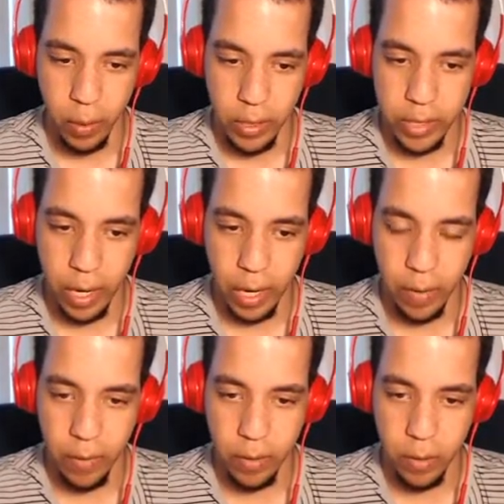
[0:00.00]
I doubt I
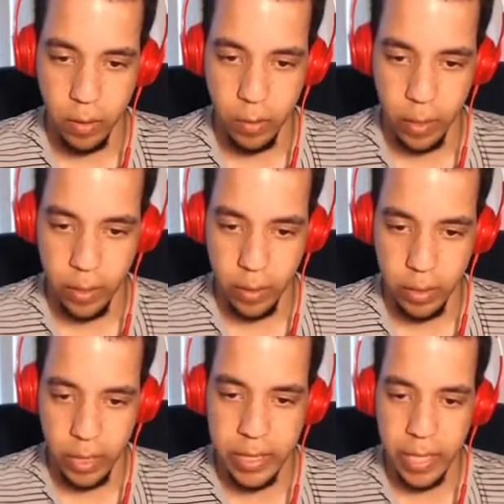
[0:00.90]
had. Wait,
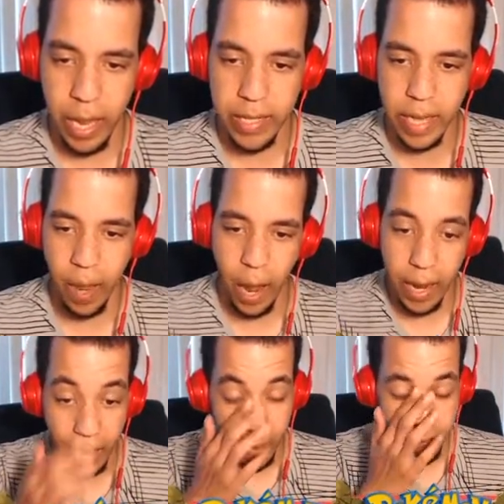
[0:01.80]
did he say I doubt
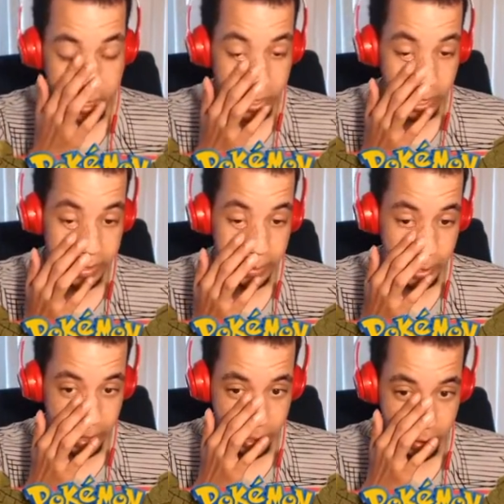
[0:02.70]
I'd have any chance of
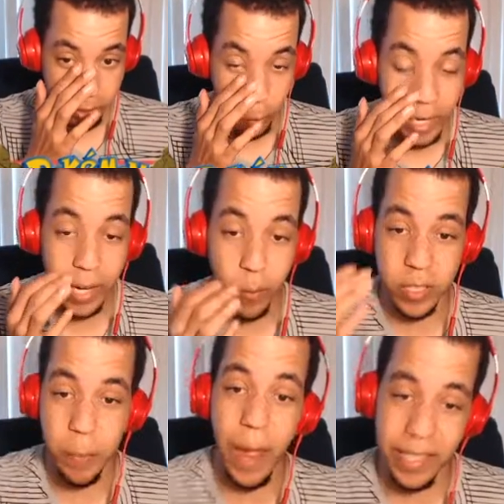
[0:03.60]
beating you? So we get
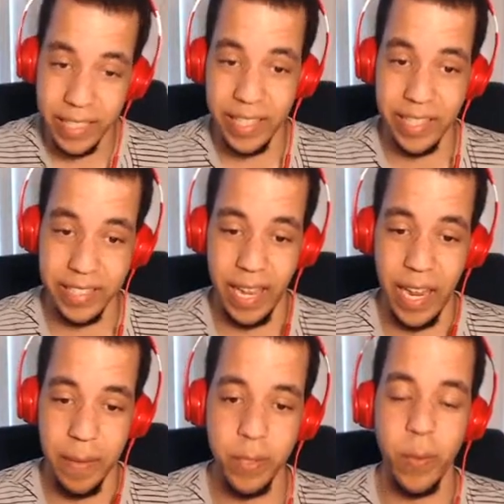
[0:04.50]
respect in this
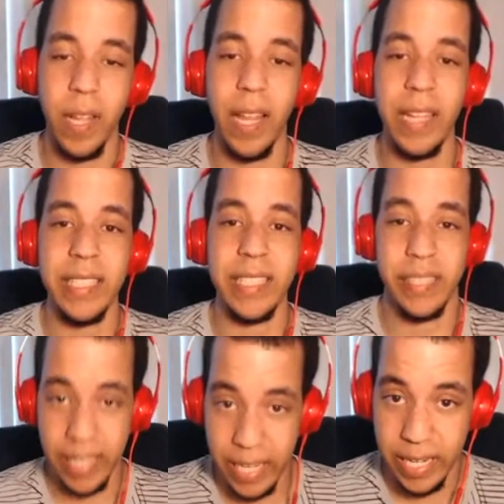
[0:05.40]
game. That's what I like to
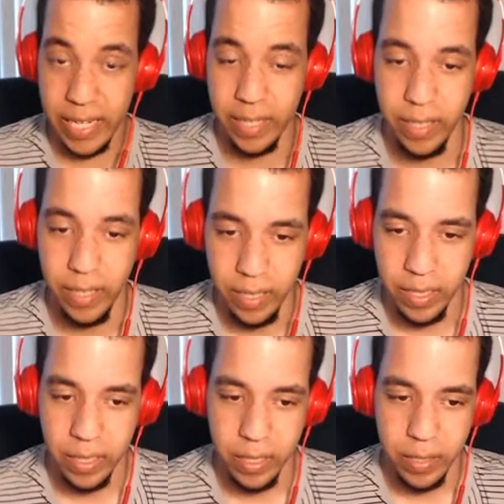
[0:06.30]
see.
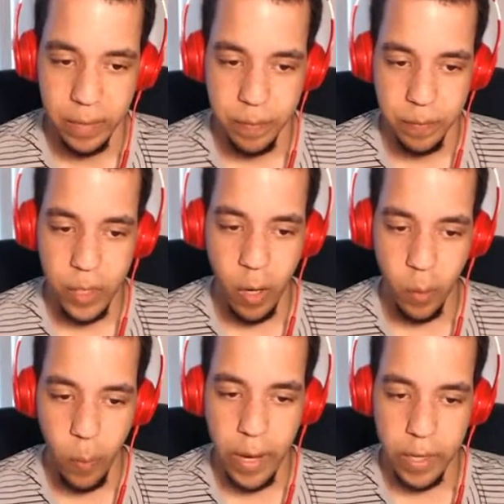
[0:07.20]

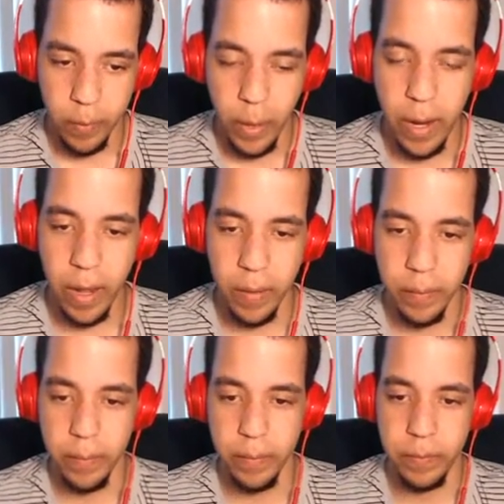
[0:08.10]
Yo, wait, wait
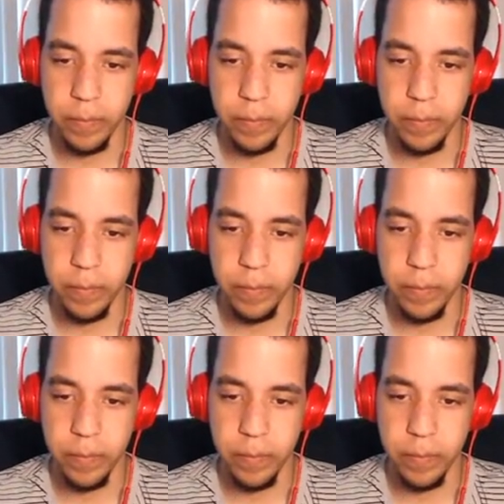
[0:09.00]
up.